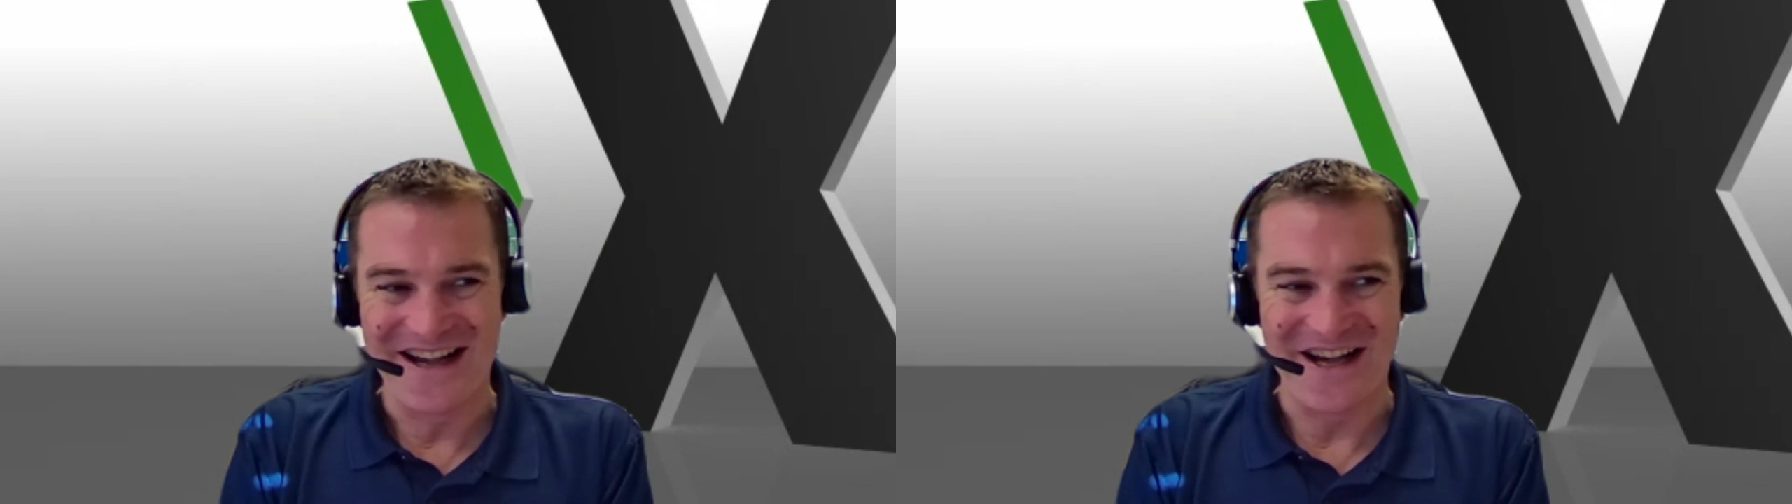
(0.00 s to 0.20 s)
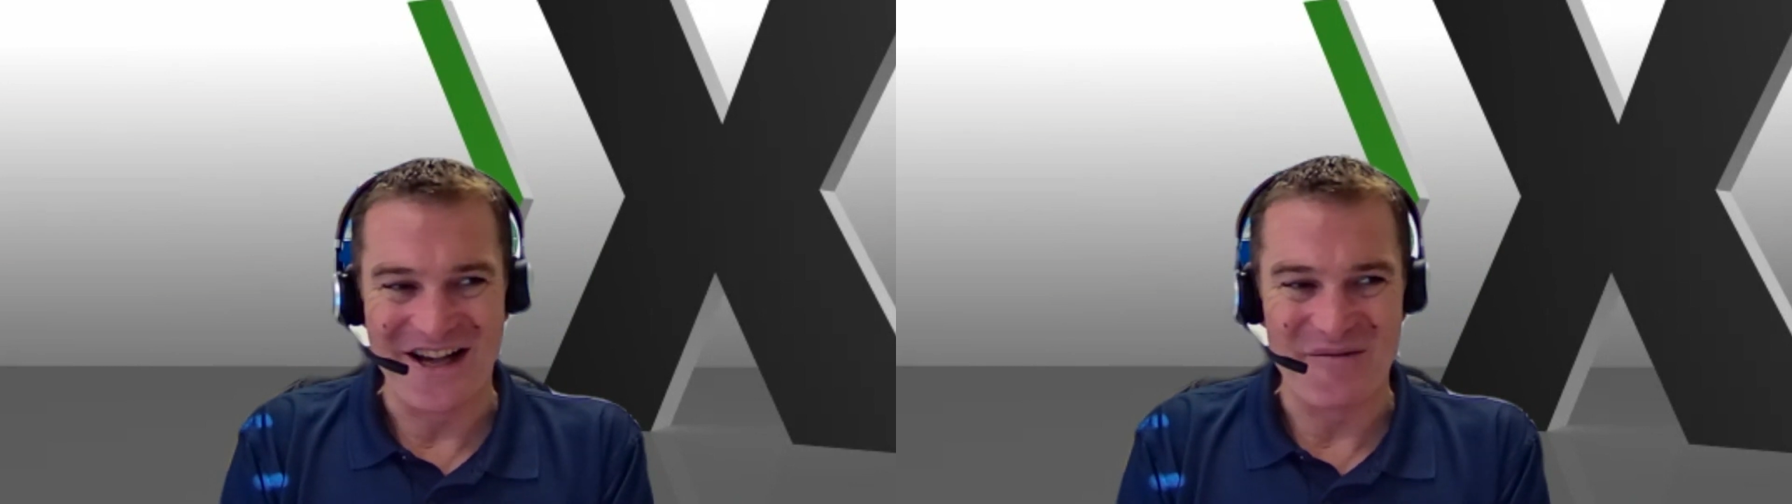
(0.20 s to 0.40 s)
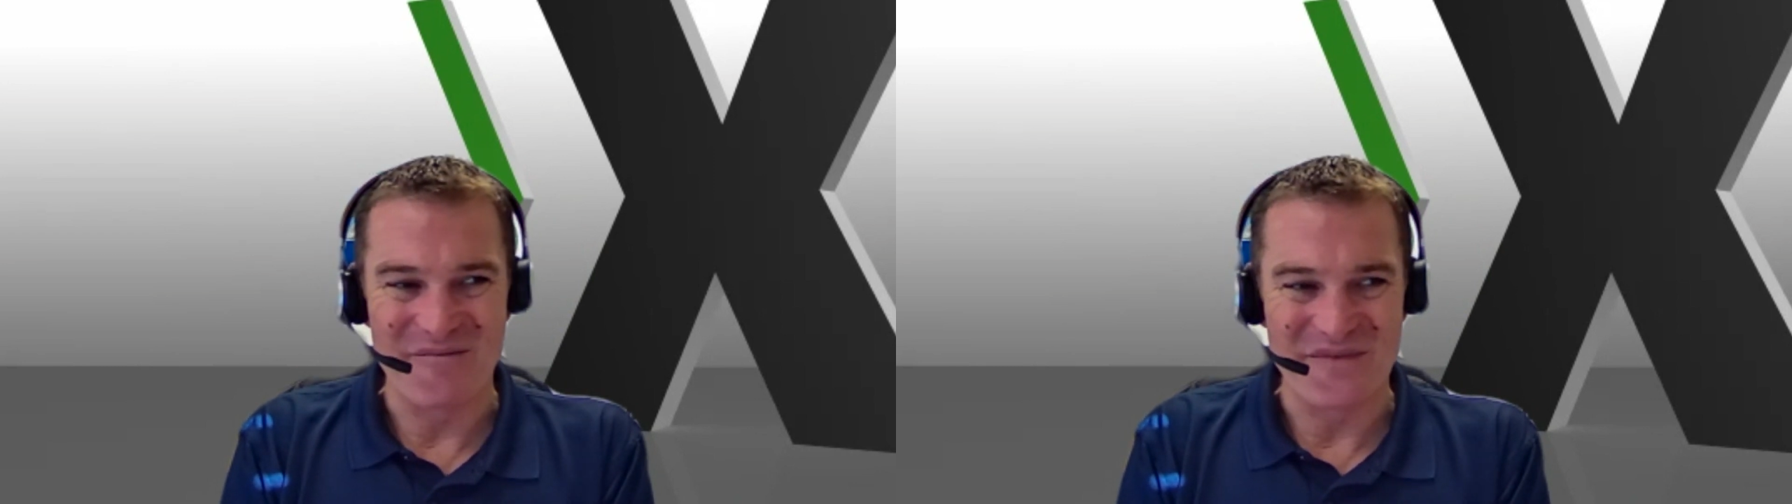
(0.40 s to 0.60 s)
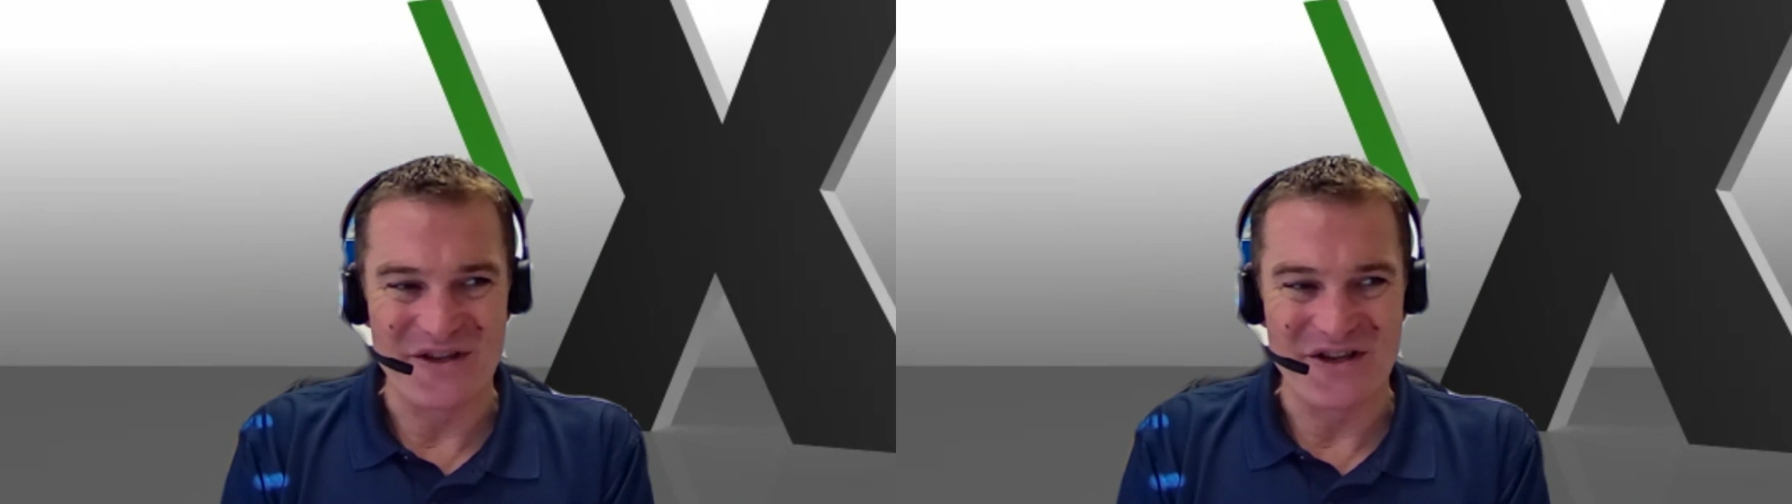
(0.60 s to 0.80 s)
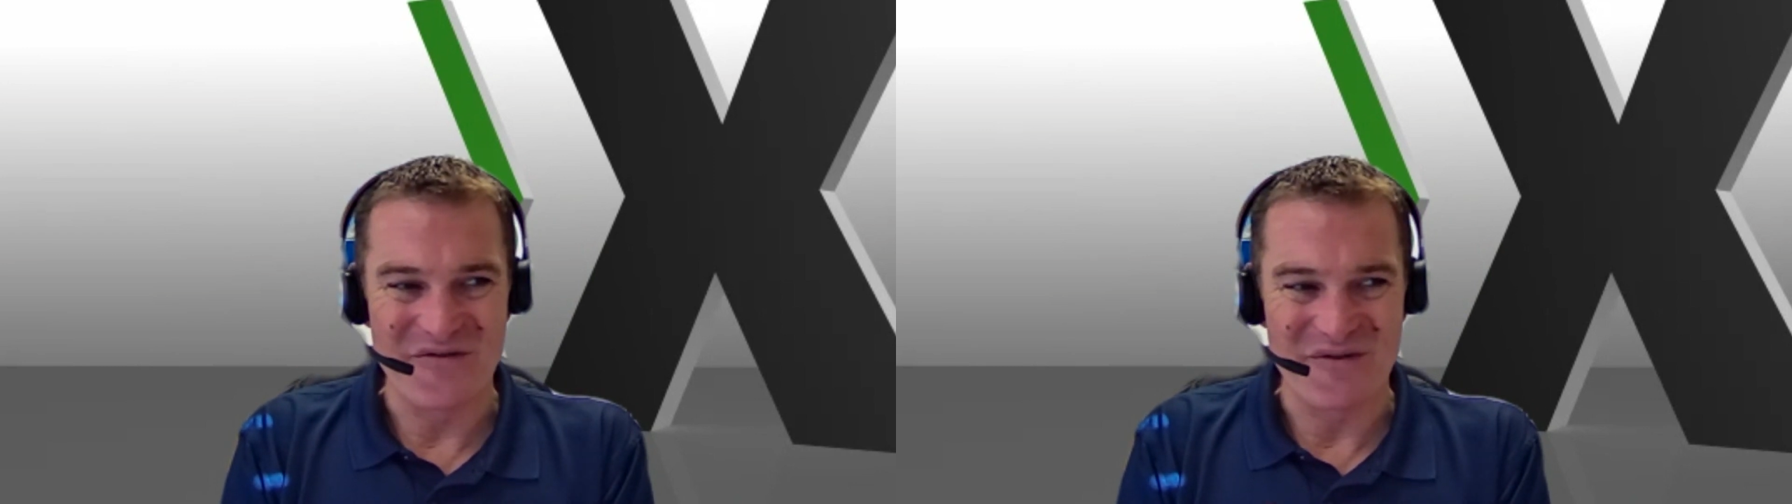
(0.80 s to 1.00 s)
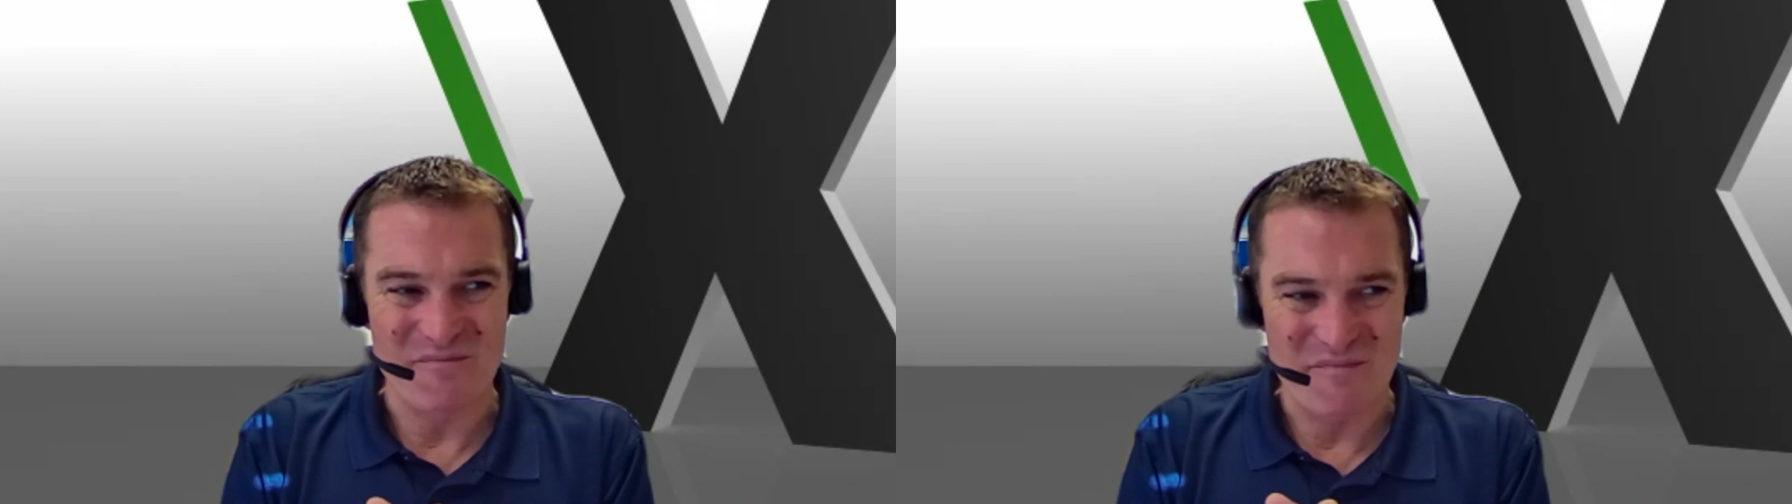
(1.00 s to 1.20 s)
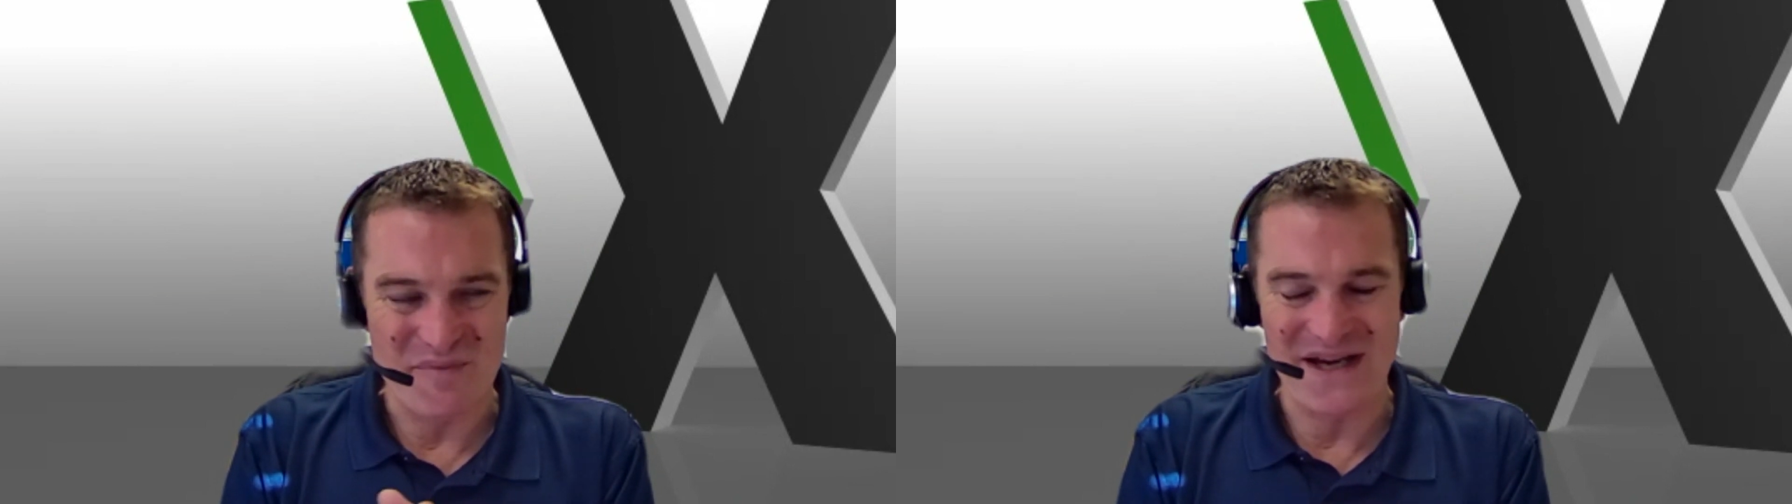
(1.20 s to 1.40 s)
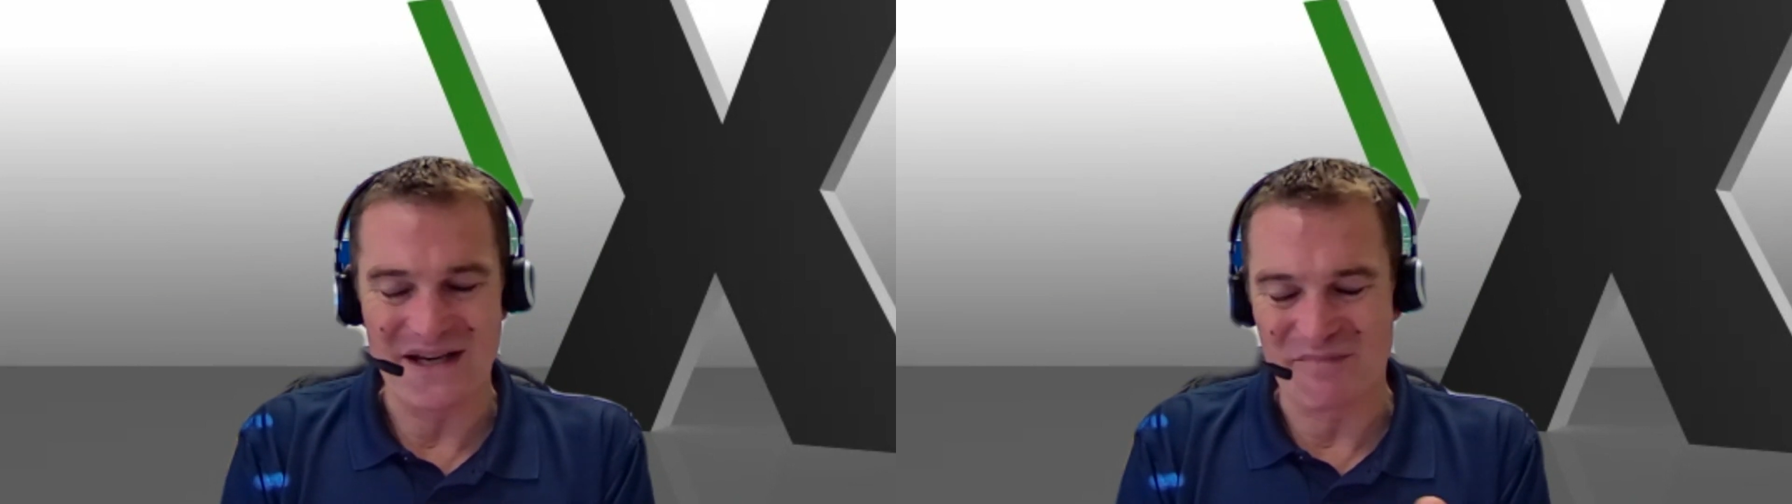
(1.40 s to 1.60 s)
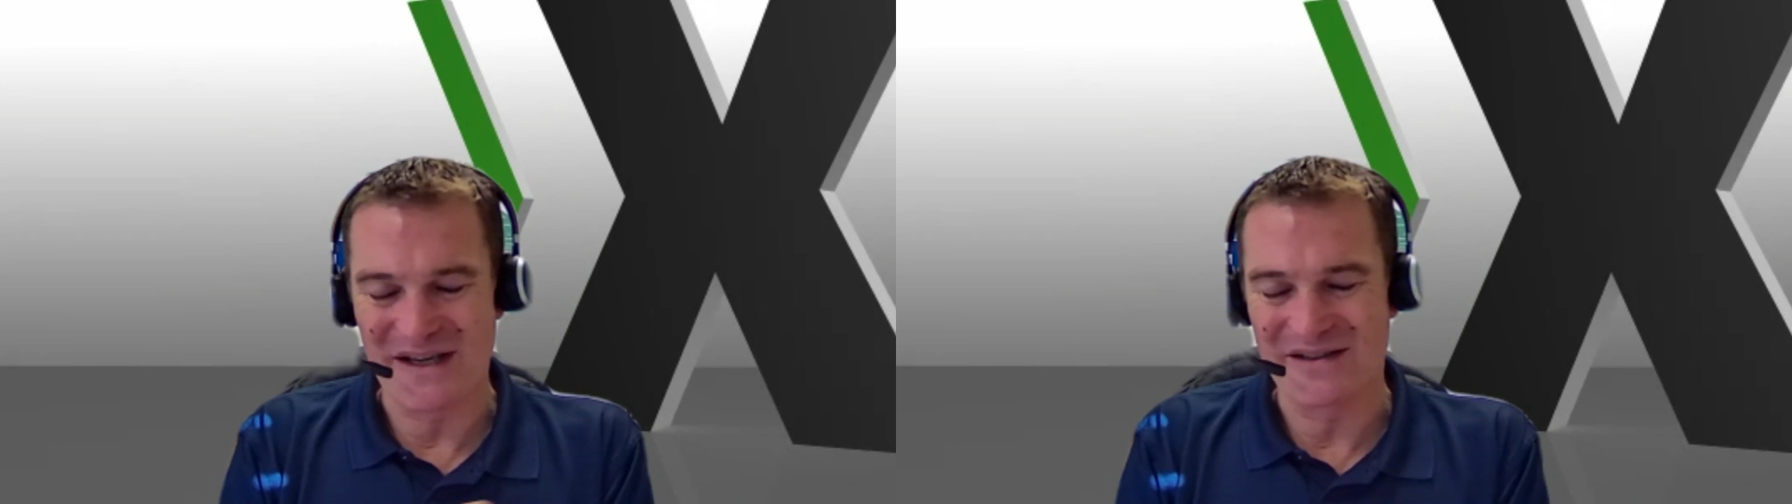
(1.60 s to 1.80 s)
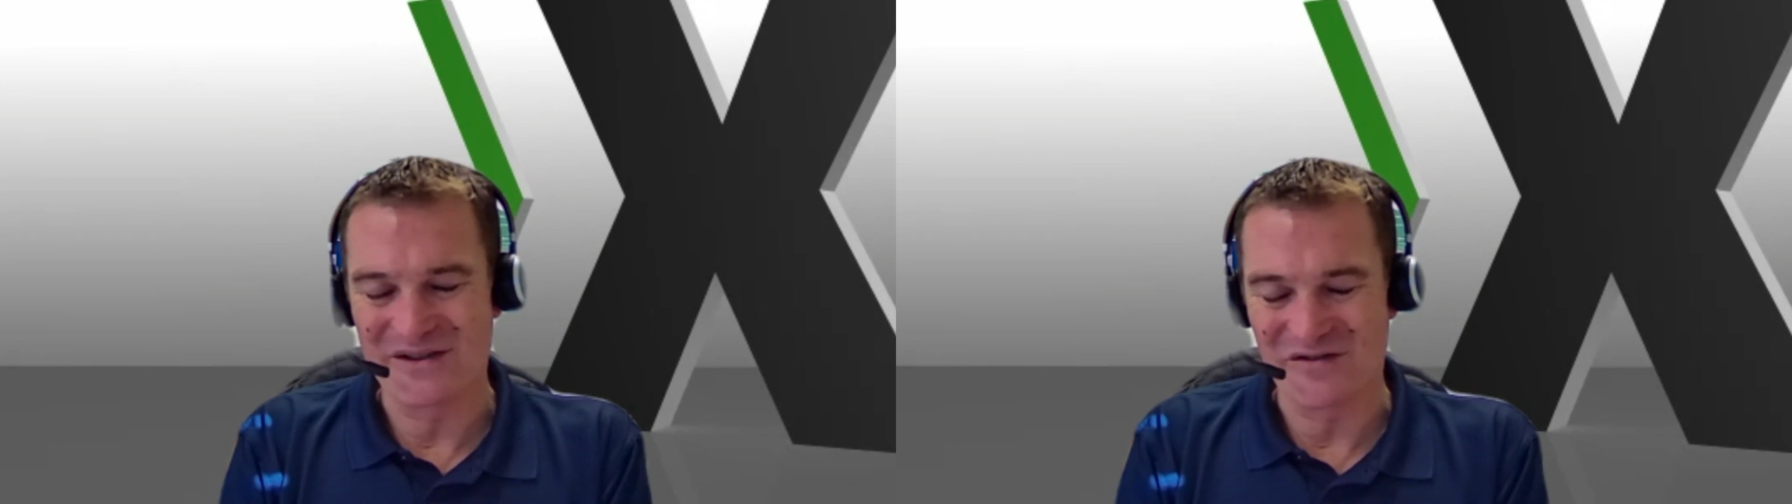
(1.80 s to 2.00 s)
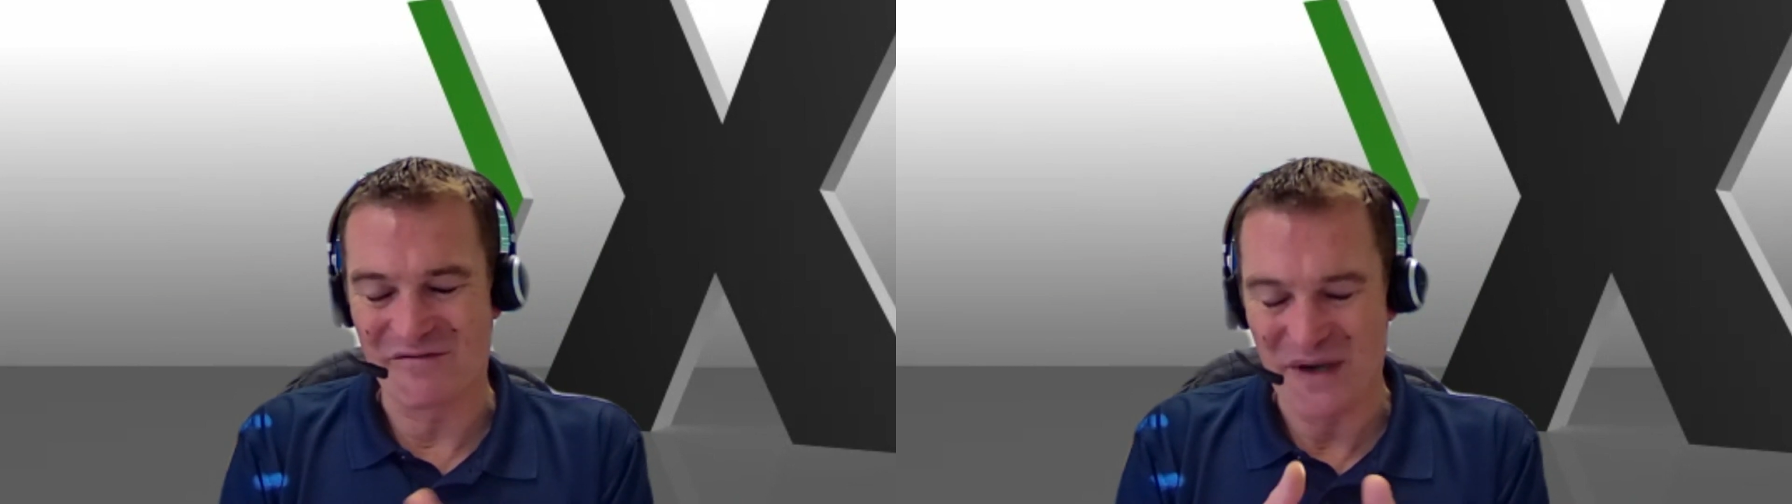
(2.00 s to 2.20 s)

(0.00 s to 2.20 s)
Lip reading: And big sort of